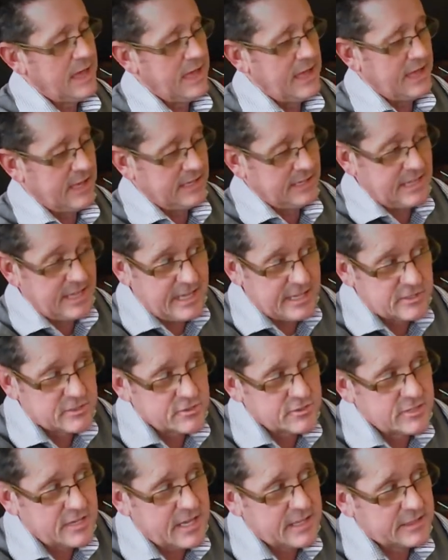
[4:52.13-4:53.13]
An
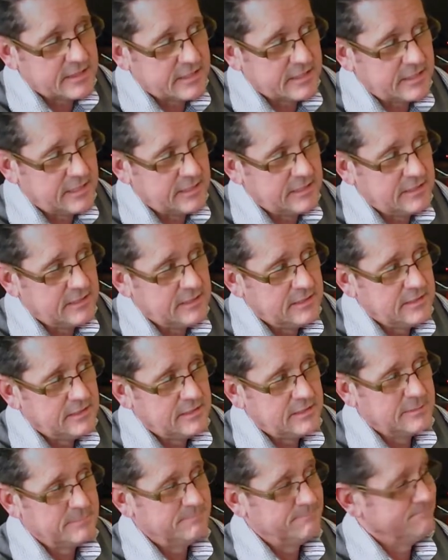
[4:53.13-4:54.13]
internet lead
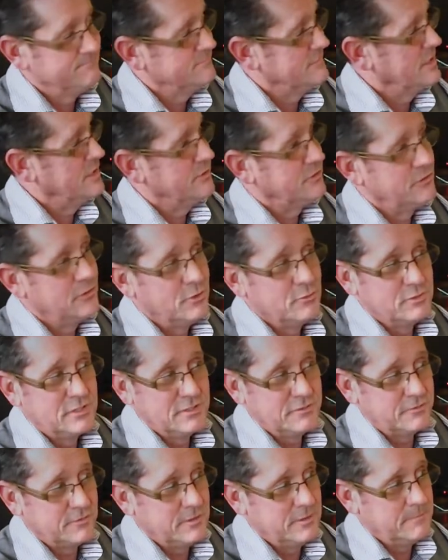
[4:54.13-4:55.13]
is no
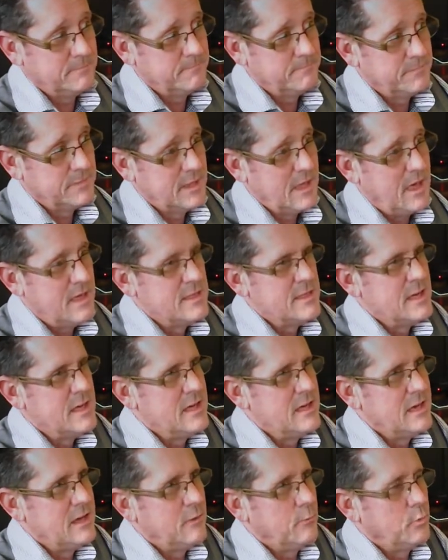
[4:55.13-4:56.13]
different.
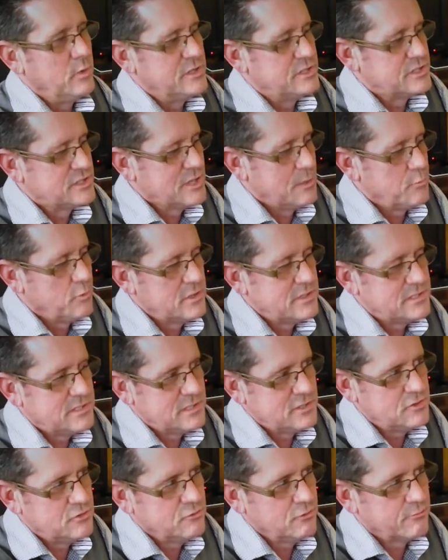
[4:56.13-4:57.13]
When someone
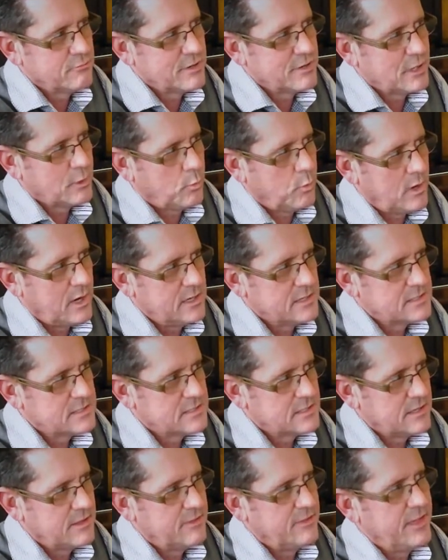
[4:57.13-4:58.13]
sends you a
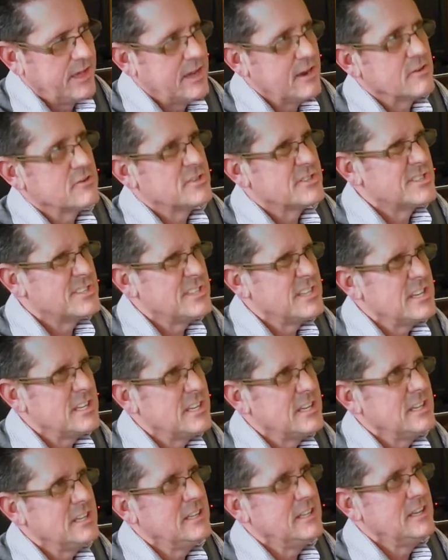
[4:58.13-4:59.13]
request, they are
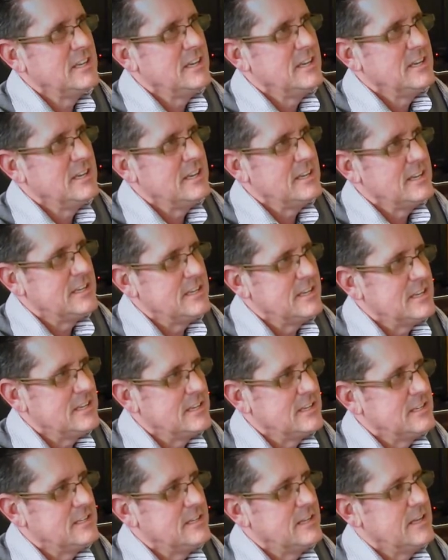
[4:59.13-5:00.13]
sitting
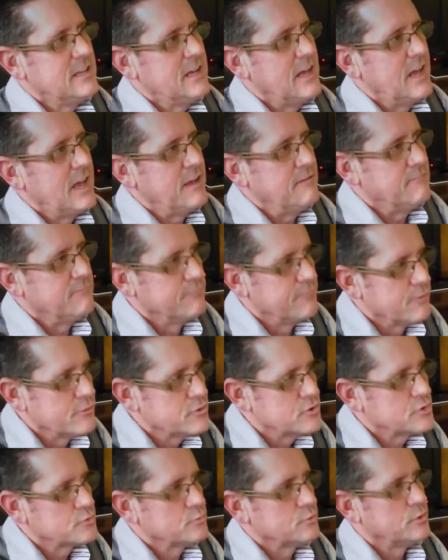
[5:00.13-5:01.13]
in a
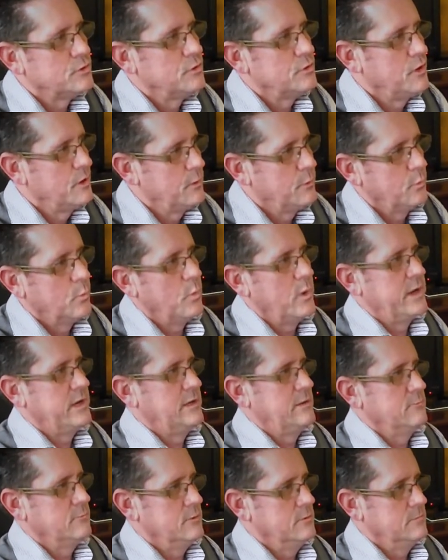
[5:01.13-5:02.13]
virtual
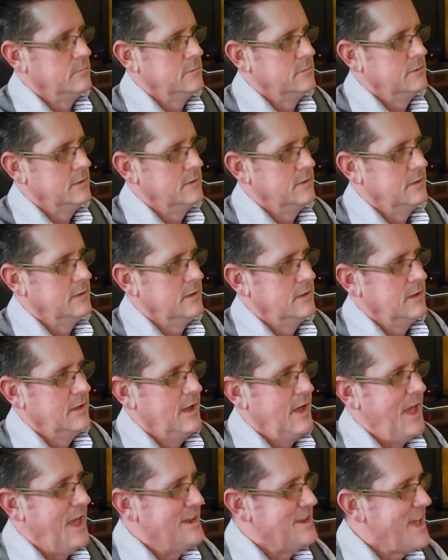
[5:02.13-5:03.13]
waiting room.
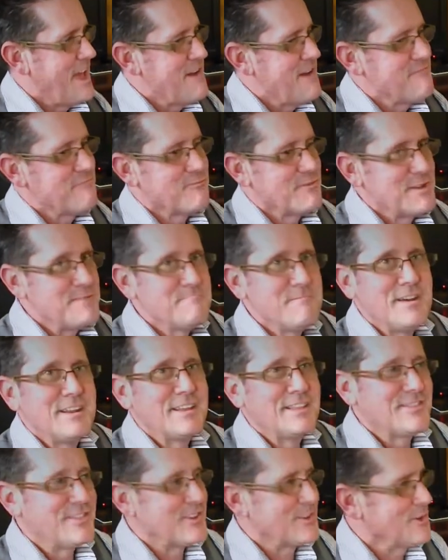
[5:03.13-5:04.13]
And every
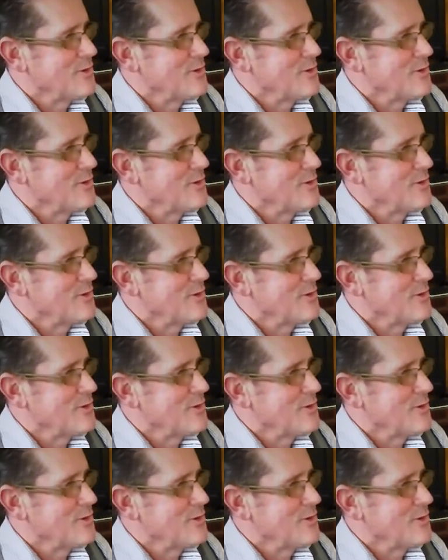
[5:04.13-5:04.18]
minute that